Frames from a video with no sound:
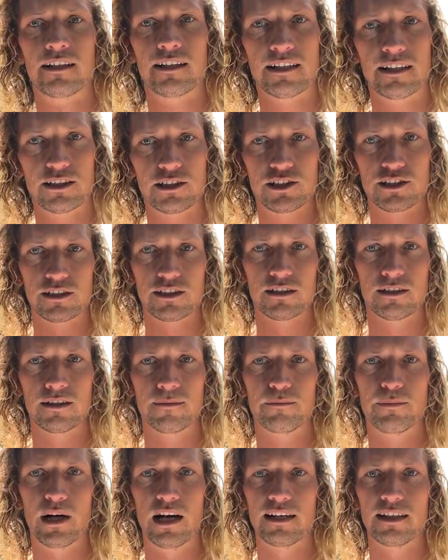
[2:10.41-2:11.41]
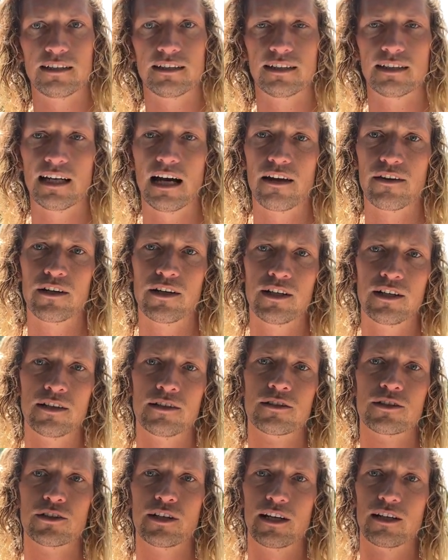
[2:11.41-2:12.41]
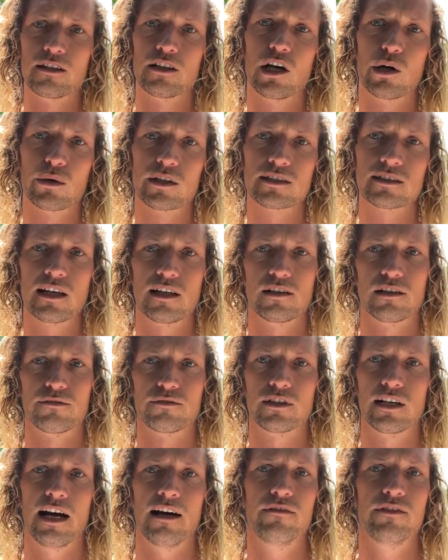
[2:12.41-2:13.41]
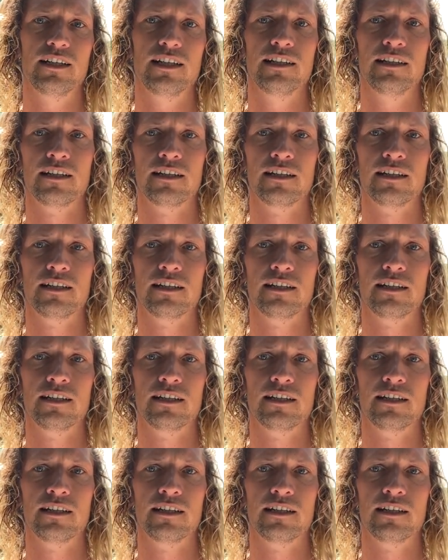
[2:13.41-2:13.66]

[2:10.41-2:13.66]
get your body together, create a lower center of gravity.